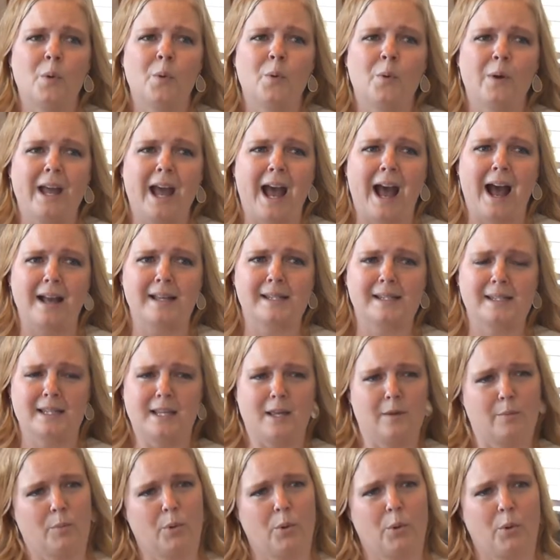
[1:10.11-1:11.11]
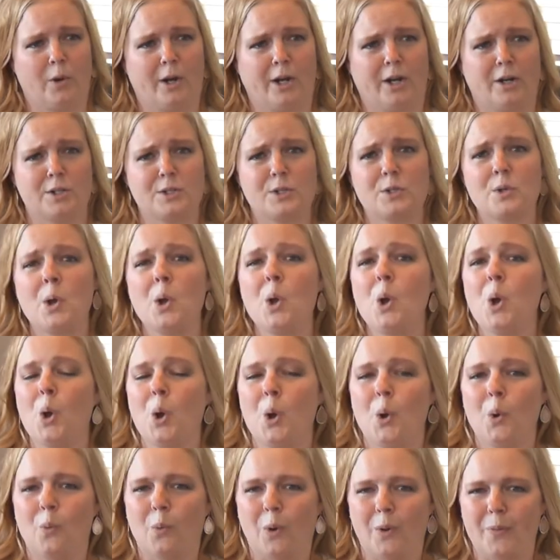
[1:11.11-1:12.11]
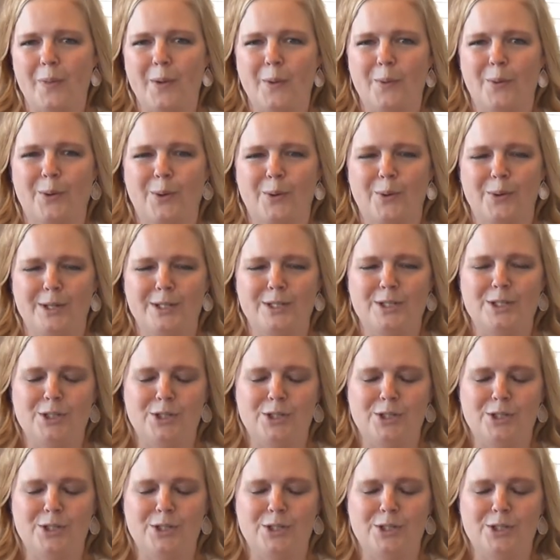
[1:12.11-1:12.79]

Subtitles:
We asked the employers what they were going